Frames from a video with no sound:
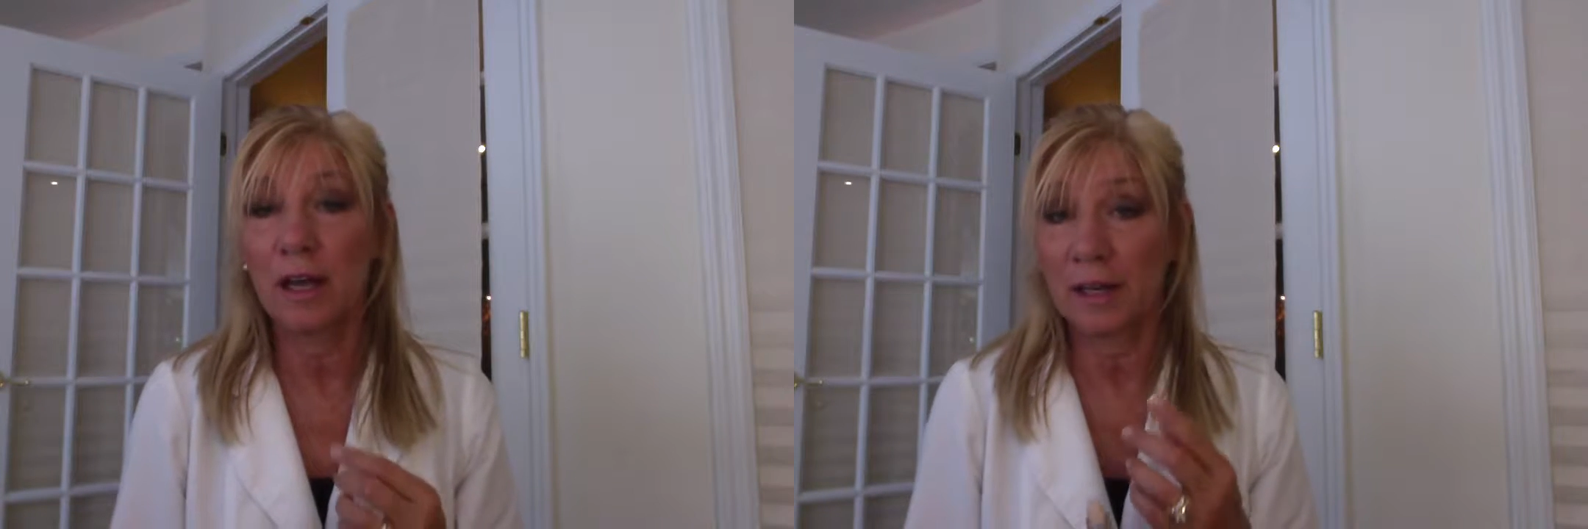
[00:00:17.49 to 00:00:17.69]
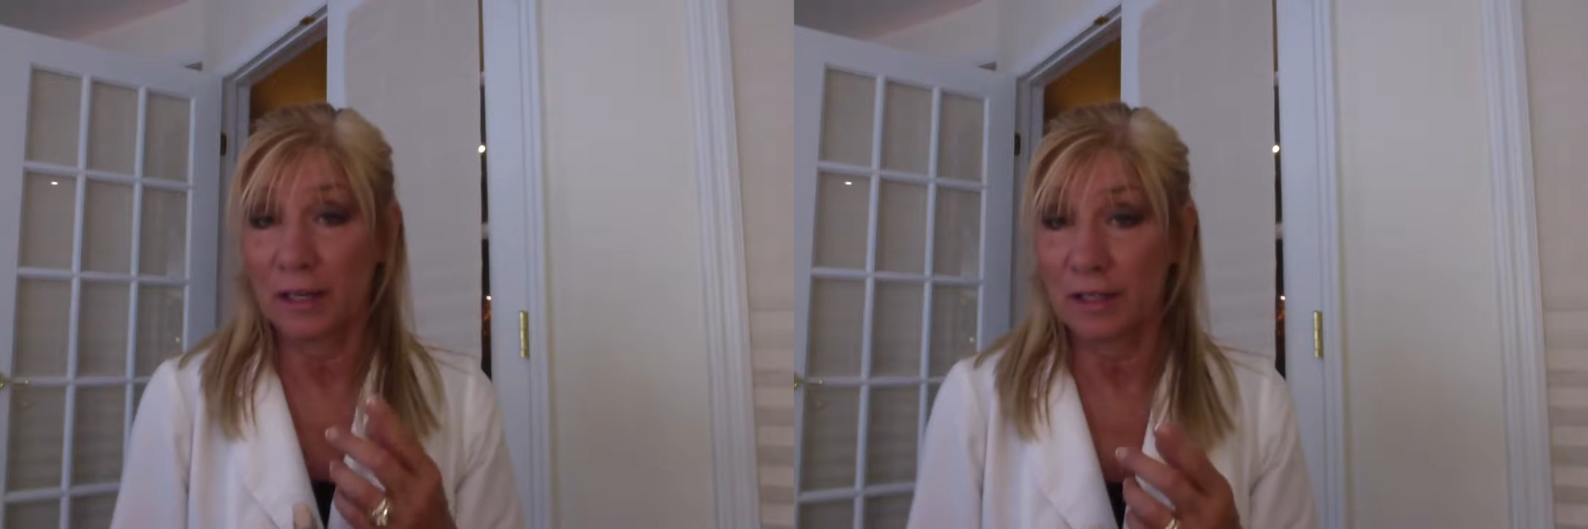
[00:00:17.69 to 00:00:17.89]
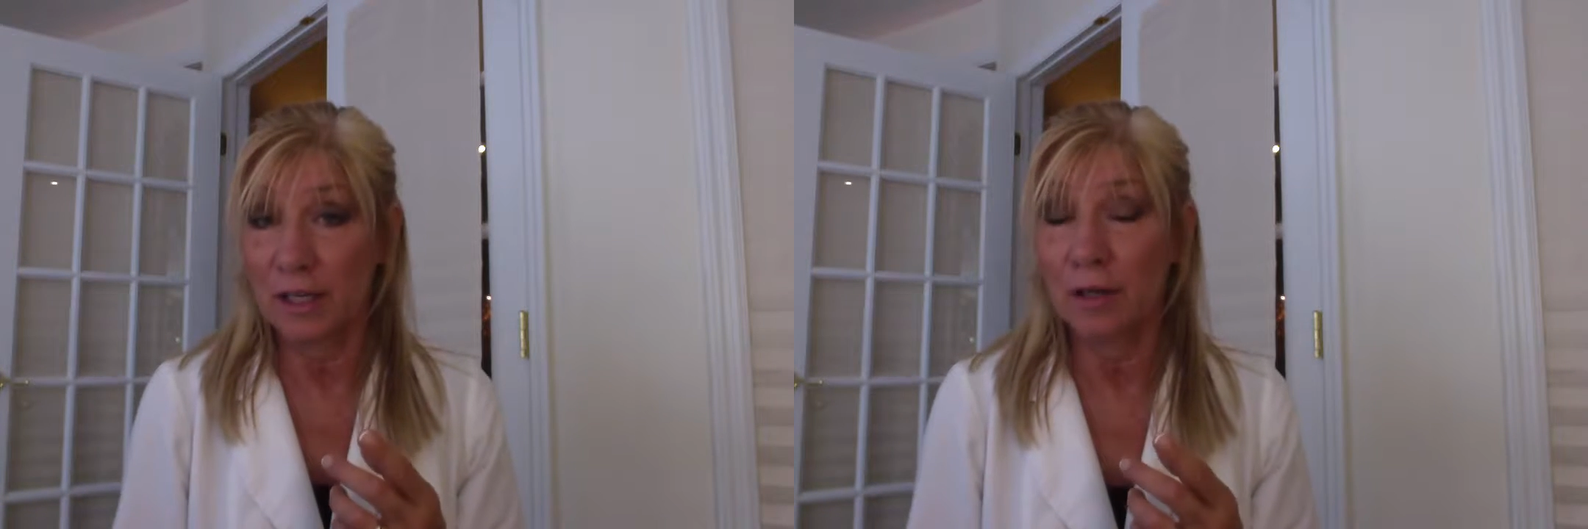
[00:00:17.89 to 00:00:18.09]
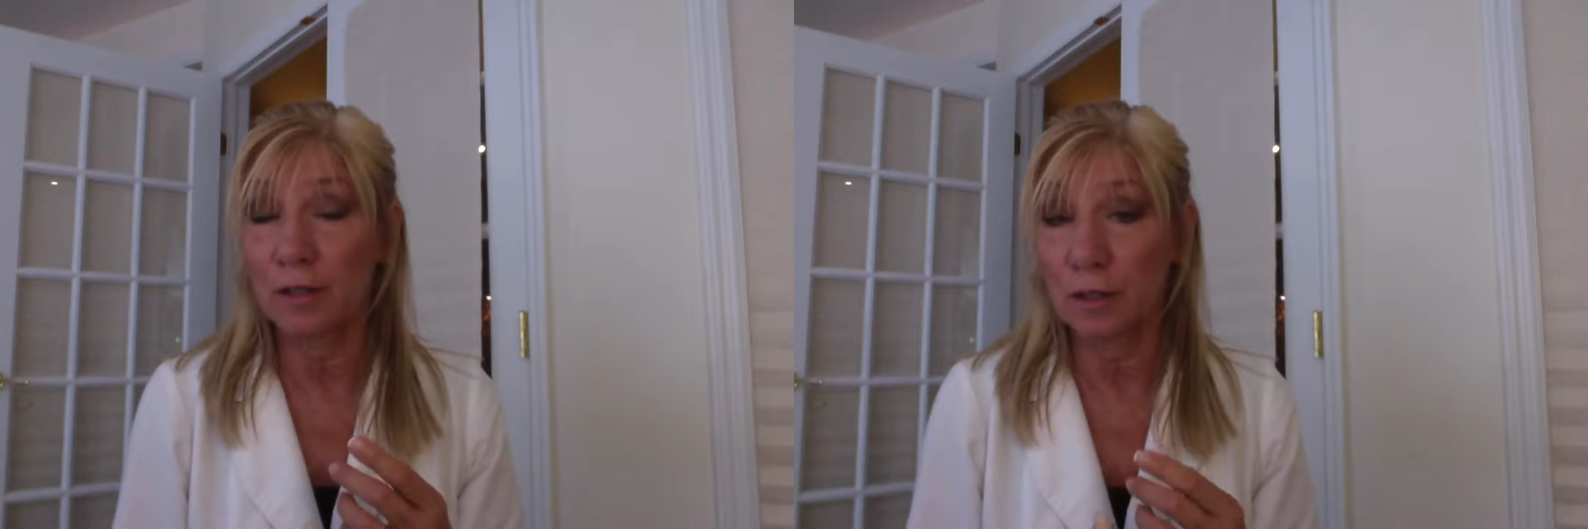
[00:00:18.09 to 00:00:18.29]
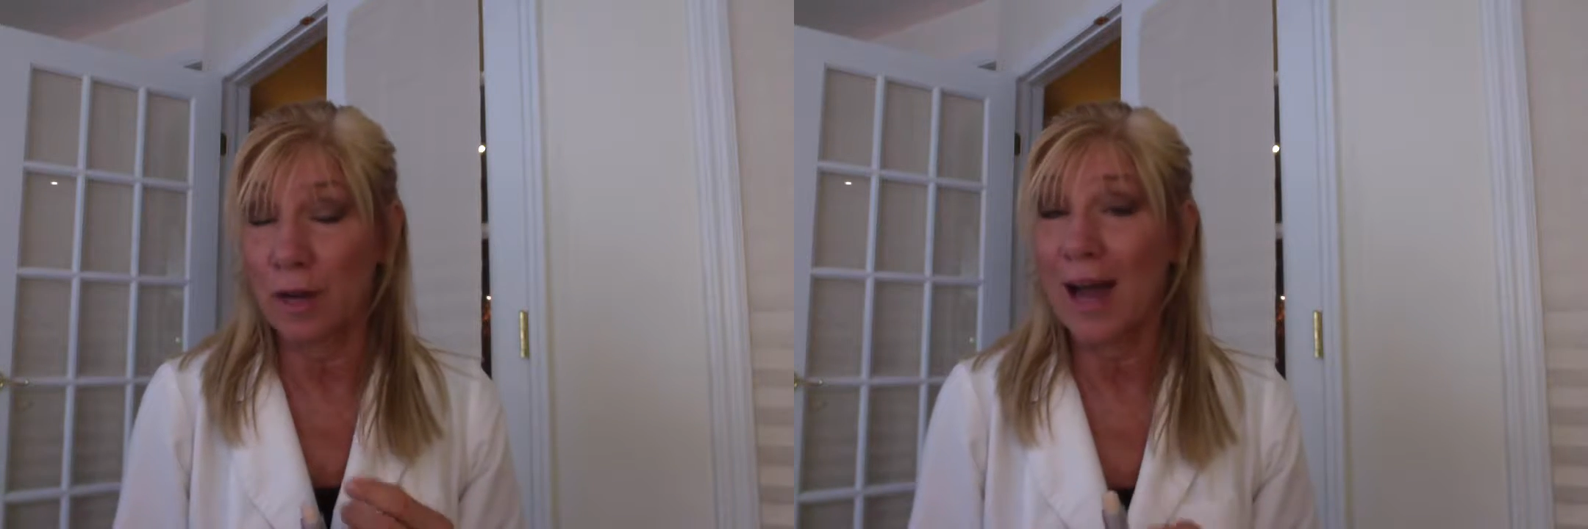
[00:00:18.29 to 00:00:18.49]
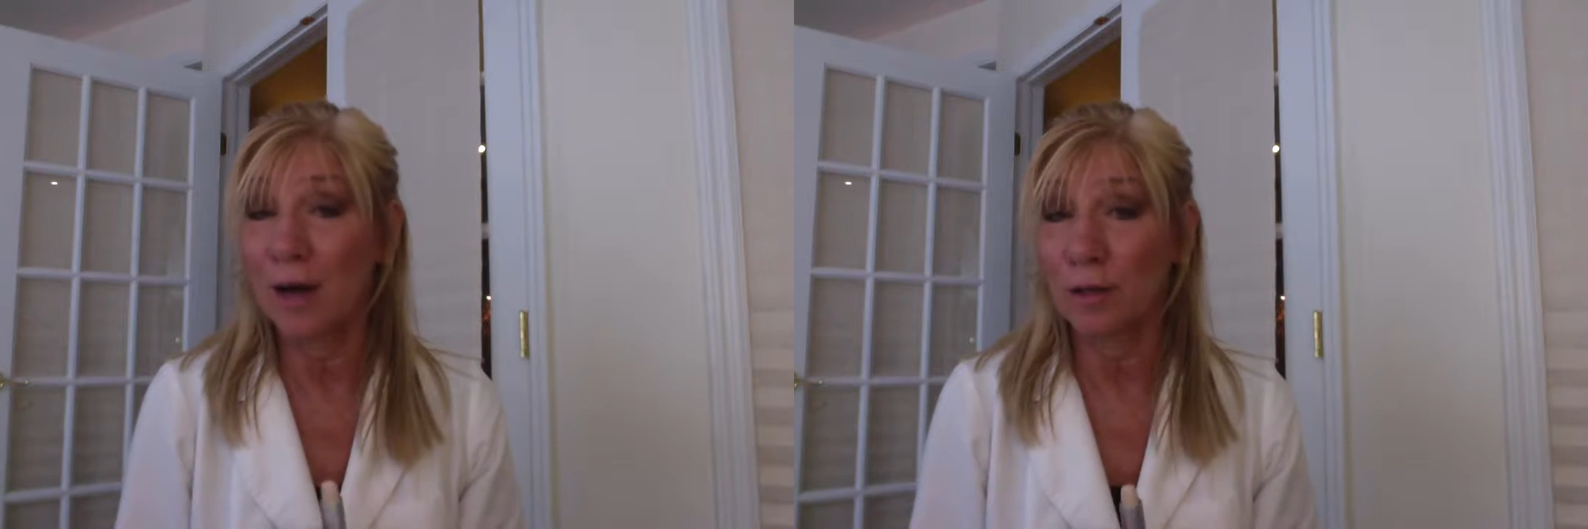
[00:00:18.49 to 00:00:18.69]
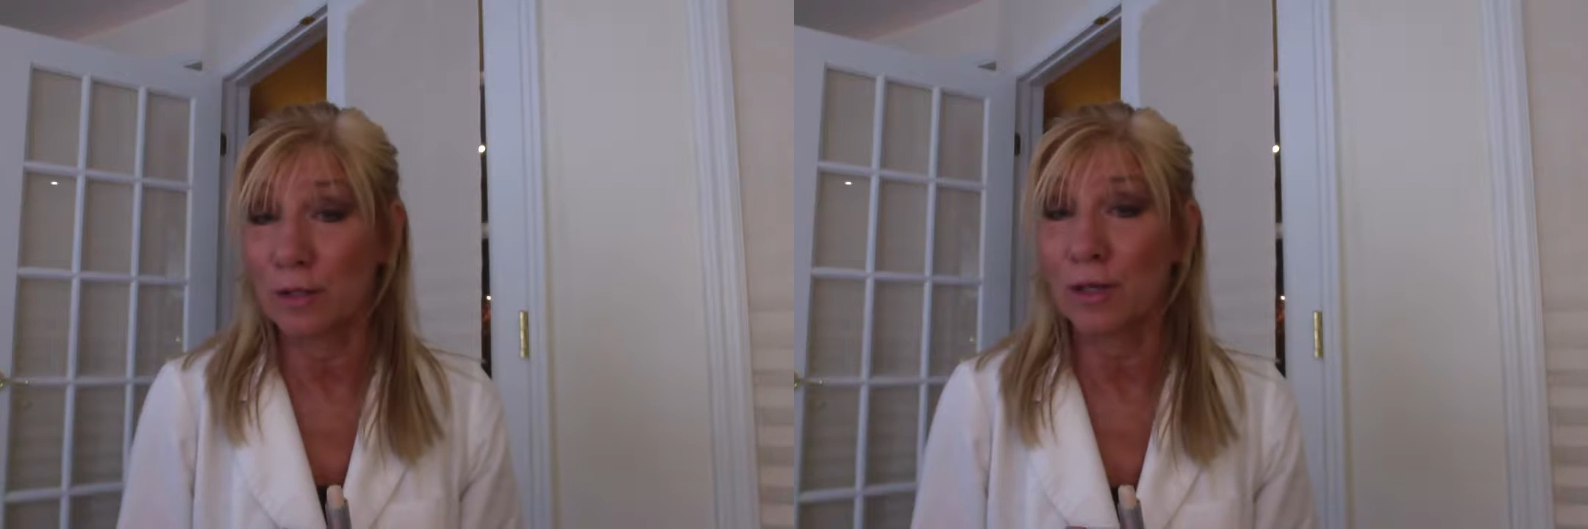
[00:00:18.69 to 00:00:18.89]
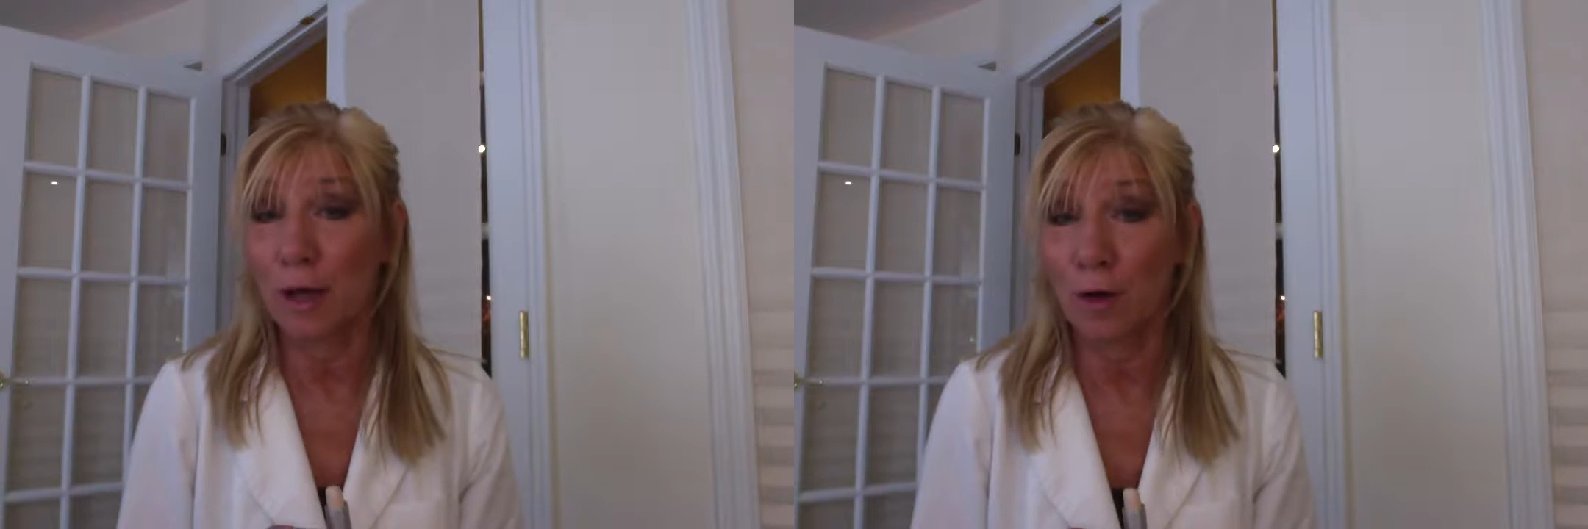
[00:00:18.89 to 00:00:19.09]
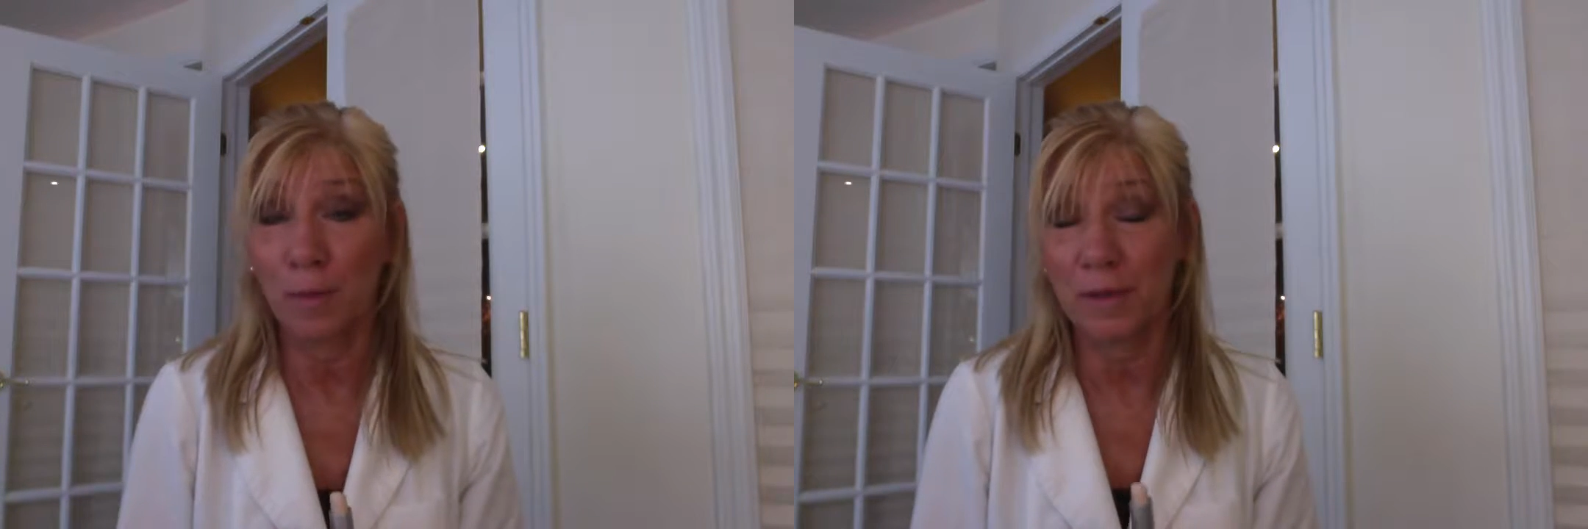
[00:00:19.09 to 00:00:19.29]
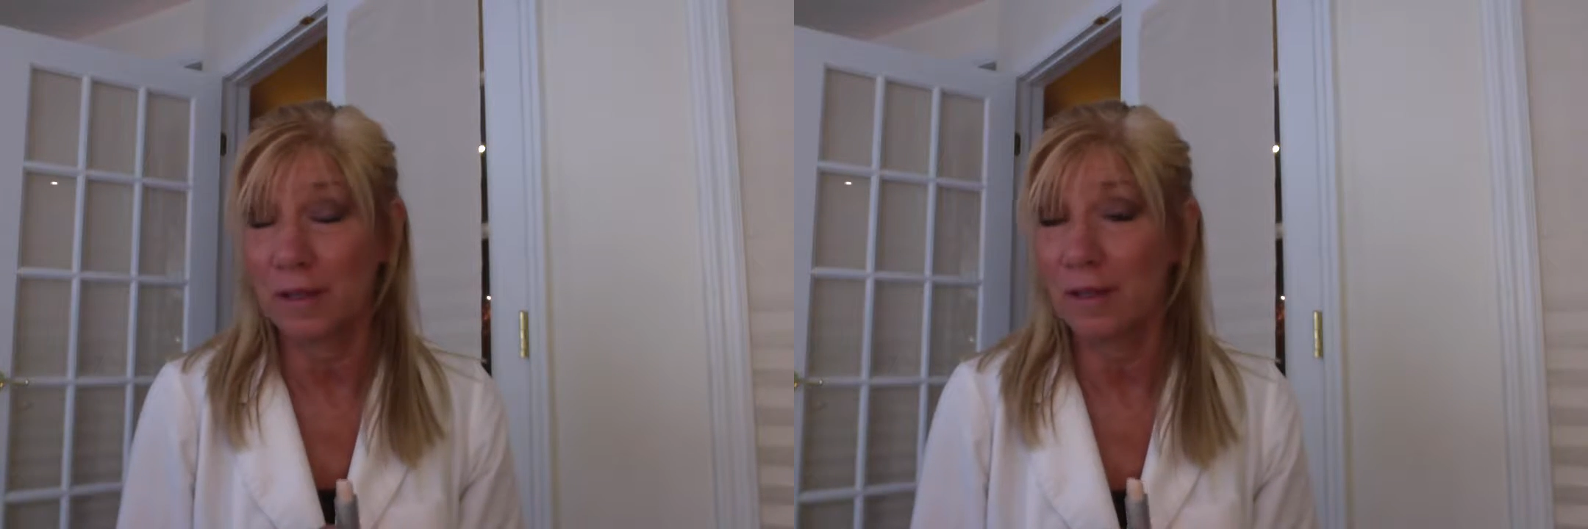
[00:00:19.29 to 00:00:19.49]
and I can tell you how to
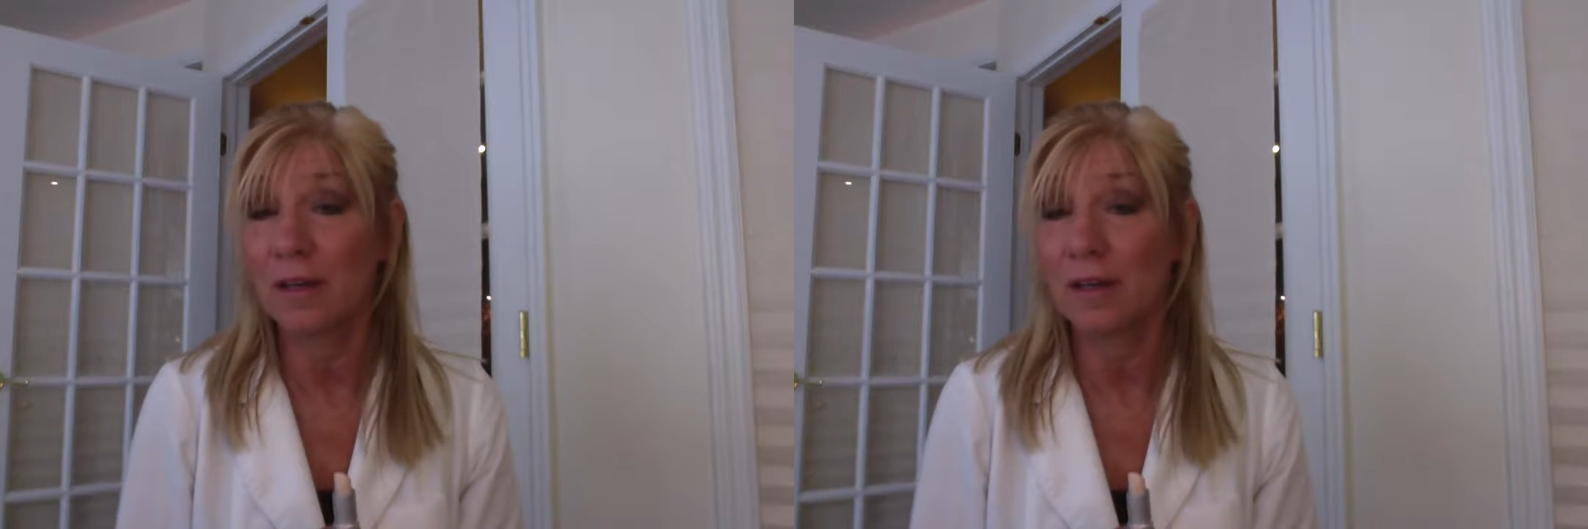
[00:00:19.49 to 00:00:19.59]
help it